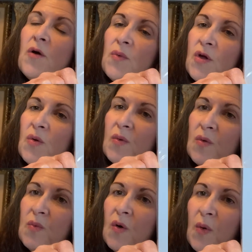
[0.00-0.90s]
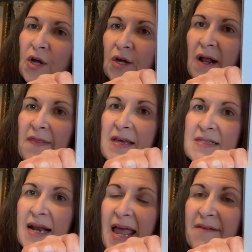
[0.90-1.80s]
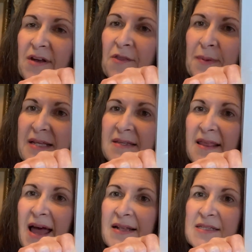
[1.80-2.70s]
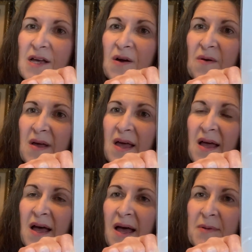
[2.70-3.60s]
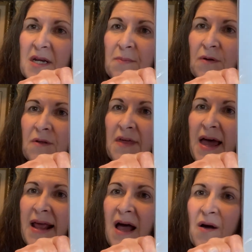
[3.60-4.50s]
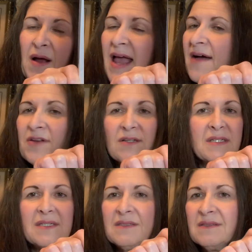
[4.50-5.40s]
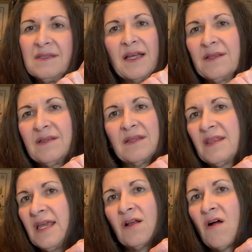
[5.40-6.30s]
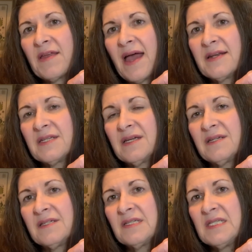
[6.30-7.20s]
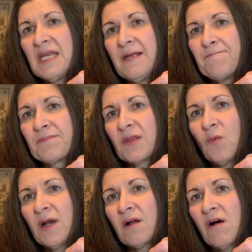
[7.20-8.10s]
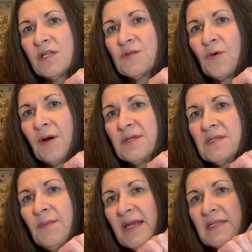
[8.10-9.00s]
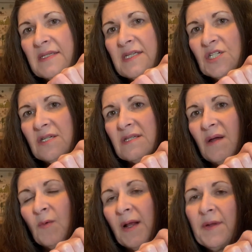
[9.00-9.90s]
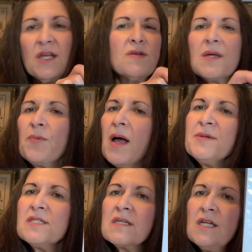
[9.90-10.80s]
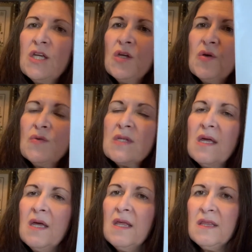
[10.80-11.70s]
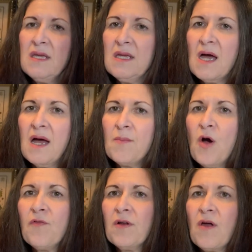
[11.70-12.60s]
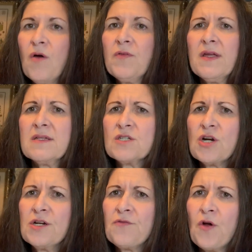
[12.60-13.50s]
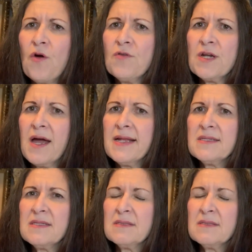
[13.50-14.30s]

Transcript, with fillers: Rue will, will work good on this, and I have another piece of that. So I'm going to pull that out. I haven't looked at at the thing at all yet to, to see what it calls for, make decisions on what I'm going to use. I'm probably just going to use the, um, hopefully it's charted for overdyes.